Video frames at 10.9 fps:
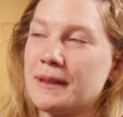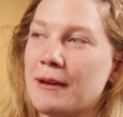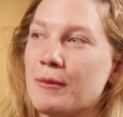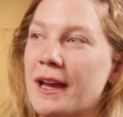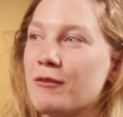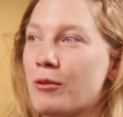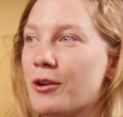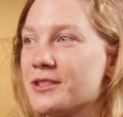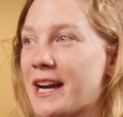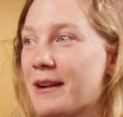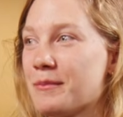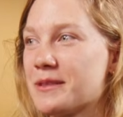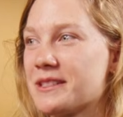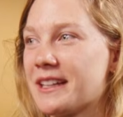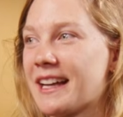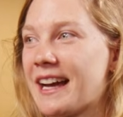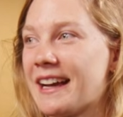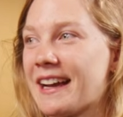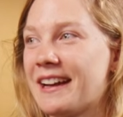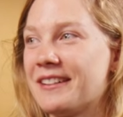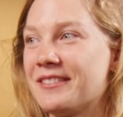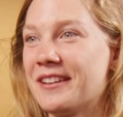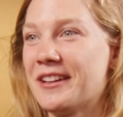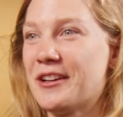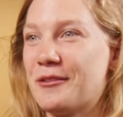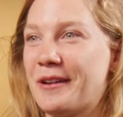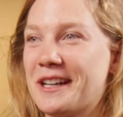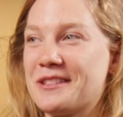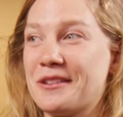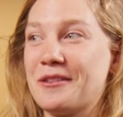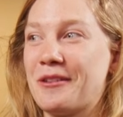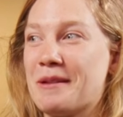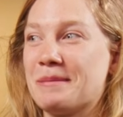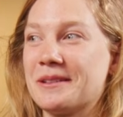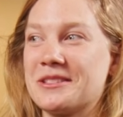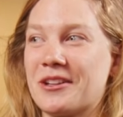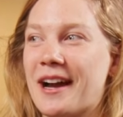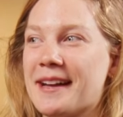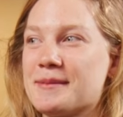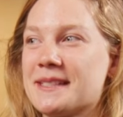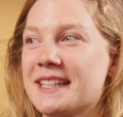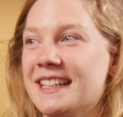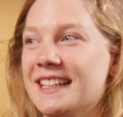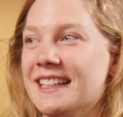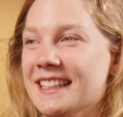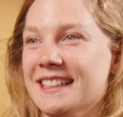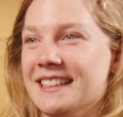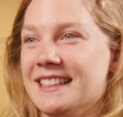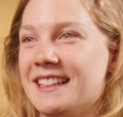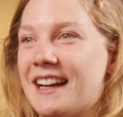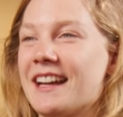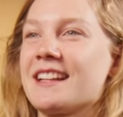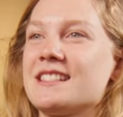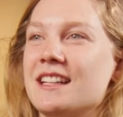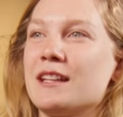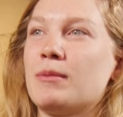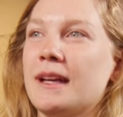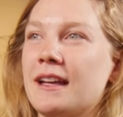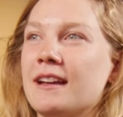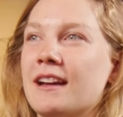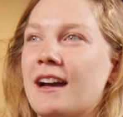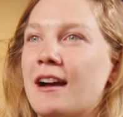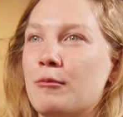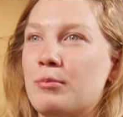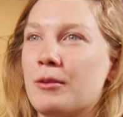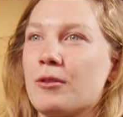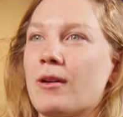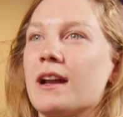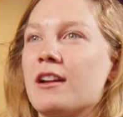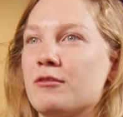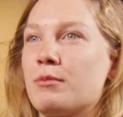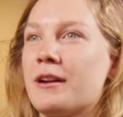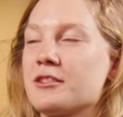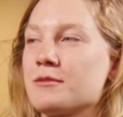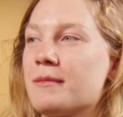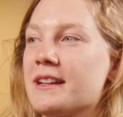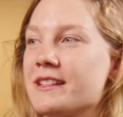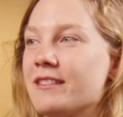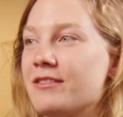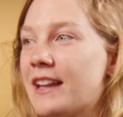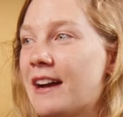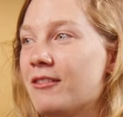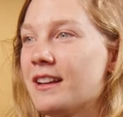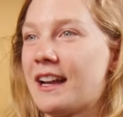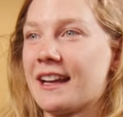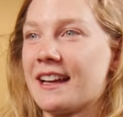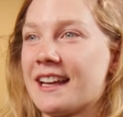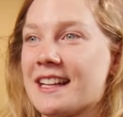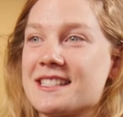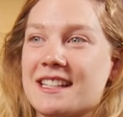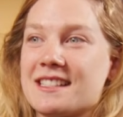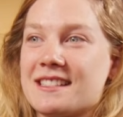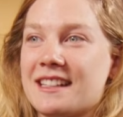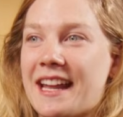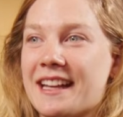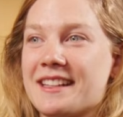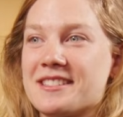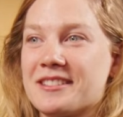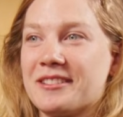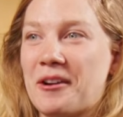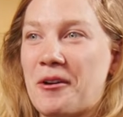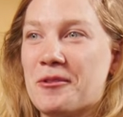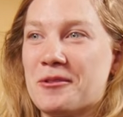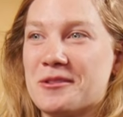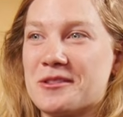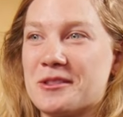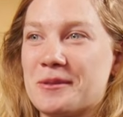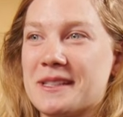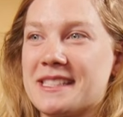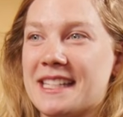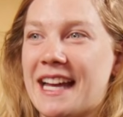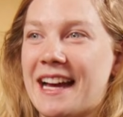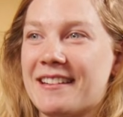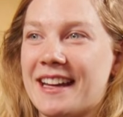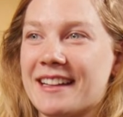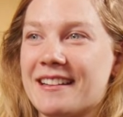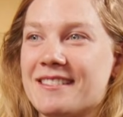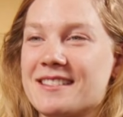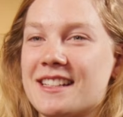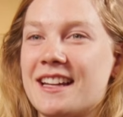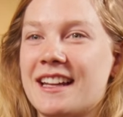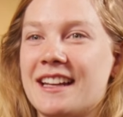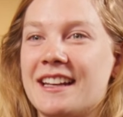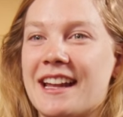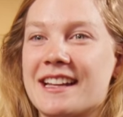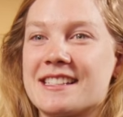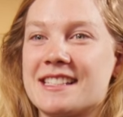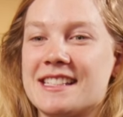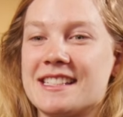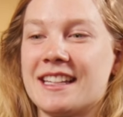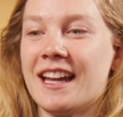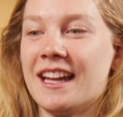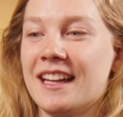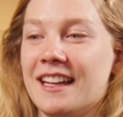but then we have World Champs, so like a kind of race for the rainbow stripes. I can see I'll put quite a lot of pressure on myself for that one. Like, I guess that's the next goal, so we'll see how that goes. And then next season,